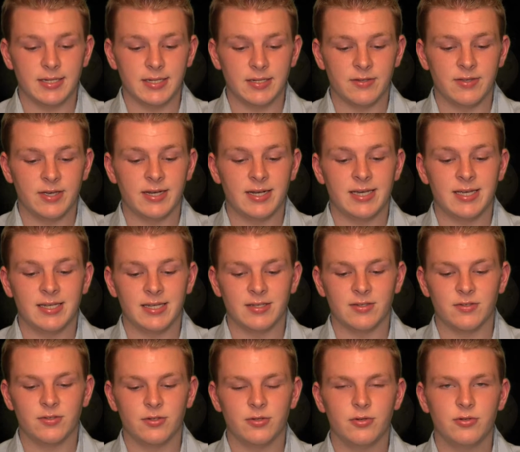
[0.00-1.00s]
that it is
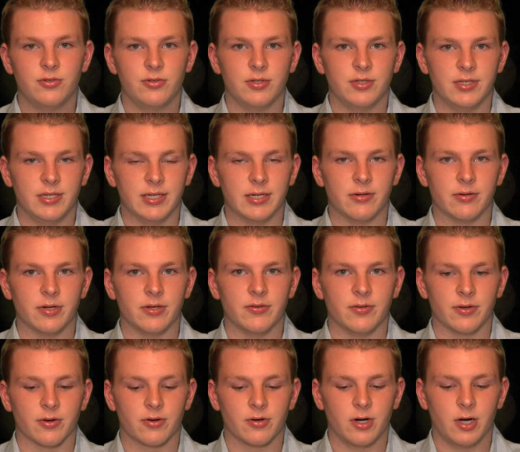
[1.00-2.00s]
due to a decrease
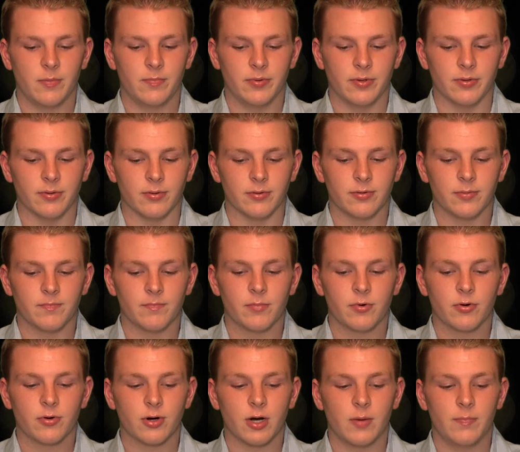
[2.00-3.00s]
in crop yield
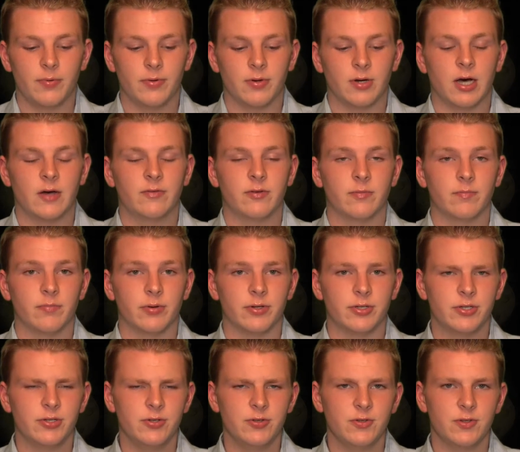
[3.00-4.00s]
often
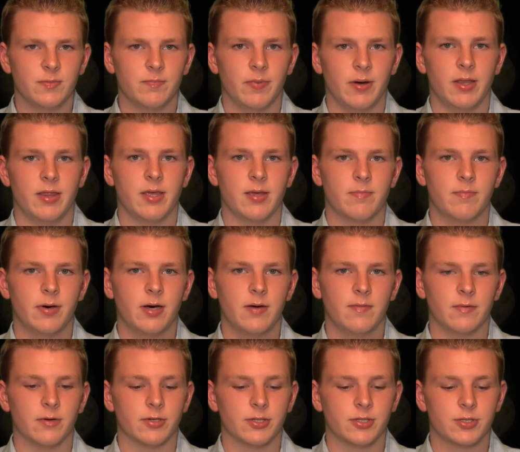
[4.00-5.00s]
produced by the
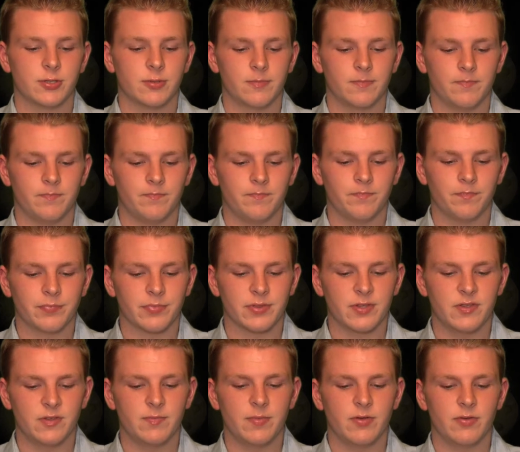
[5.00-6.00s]
impoverished.
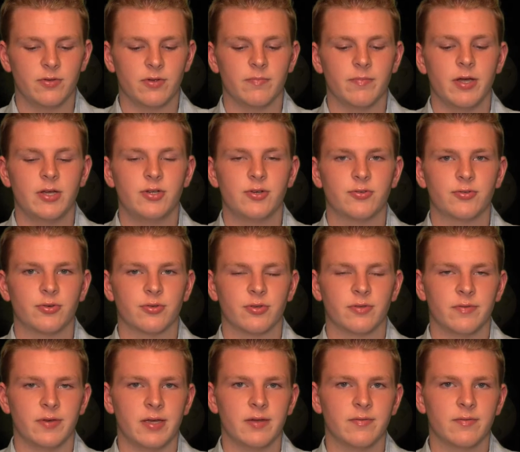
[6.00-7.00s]
This means their major source
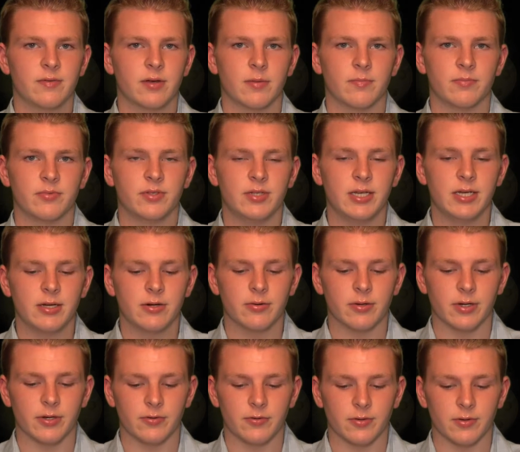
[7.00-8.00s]
of income
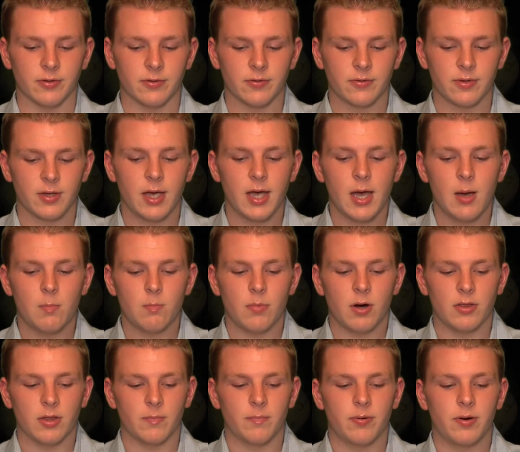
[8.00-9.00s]
decreases while
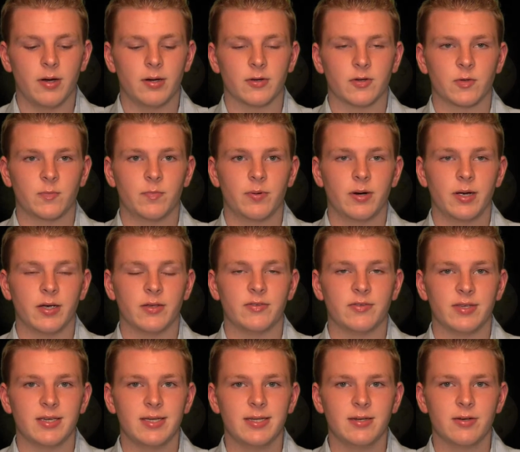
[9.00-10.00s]
the product's price
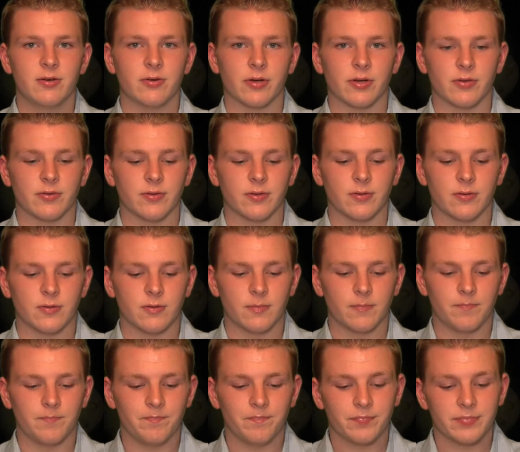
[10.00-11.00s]
increases.
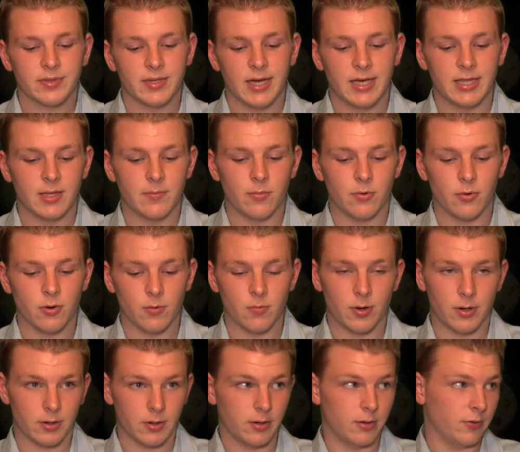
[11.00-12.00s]
And the more
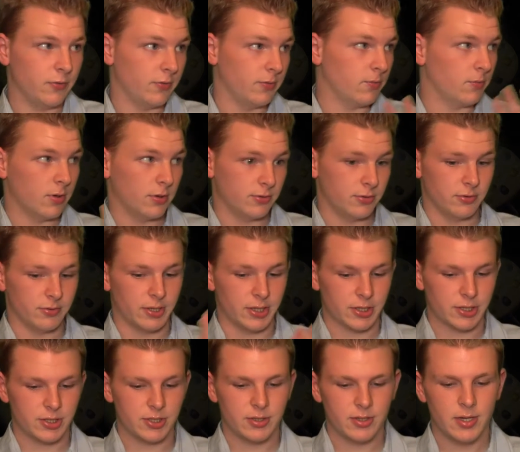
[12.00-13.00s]
one goes in one
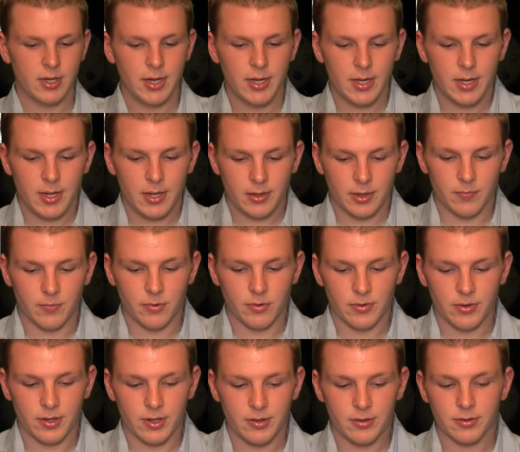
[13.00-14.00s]
direction, the more
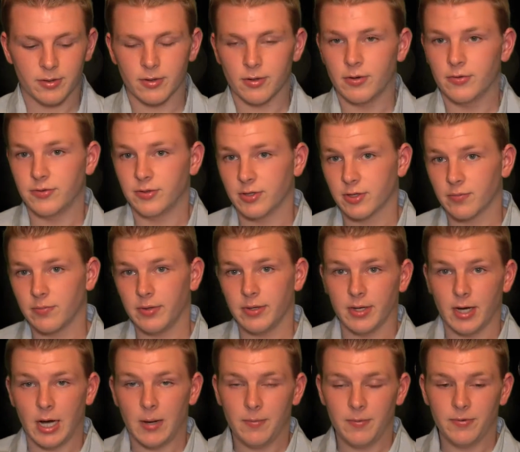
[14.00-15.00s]
the other goes in the complete
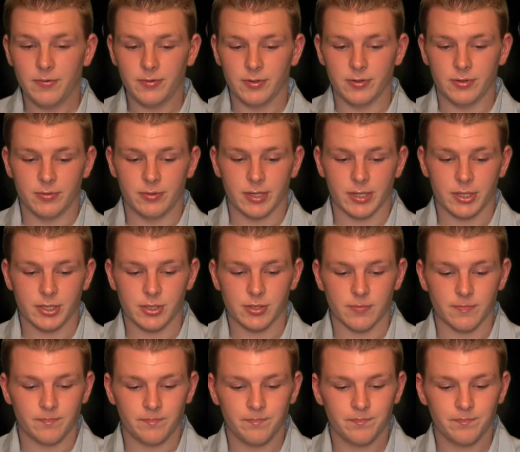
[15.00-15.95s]
opposite direction.